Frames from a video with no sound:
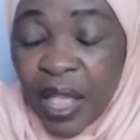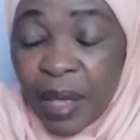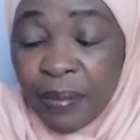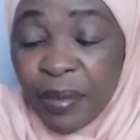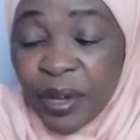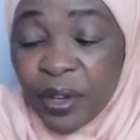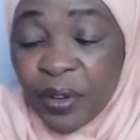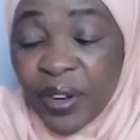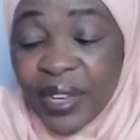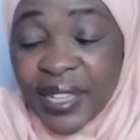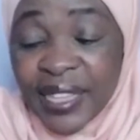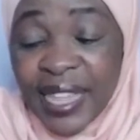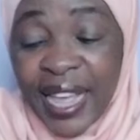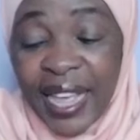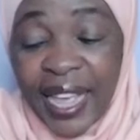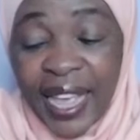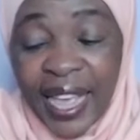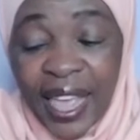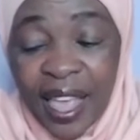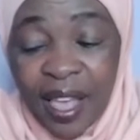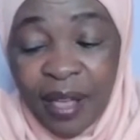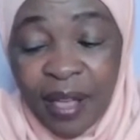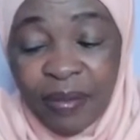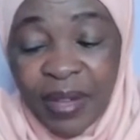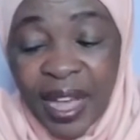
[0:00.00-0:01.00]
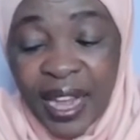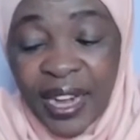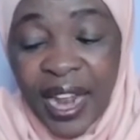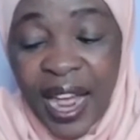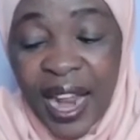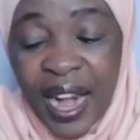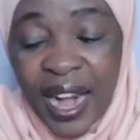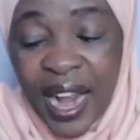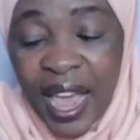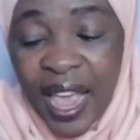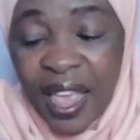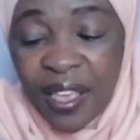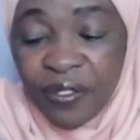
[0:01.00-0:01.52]
between the game and
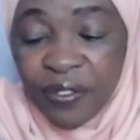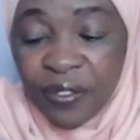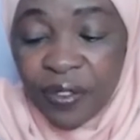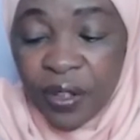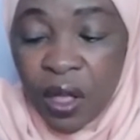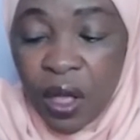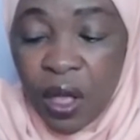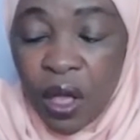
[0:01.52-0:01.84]
her life.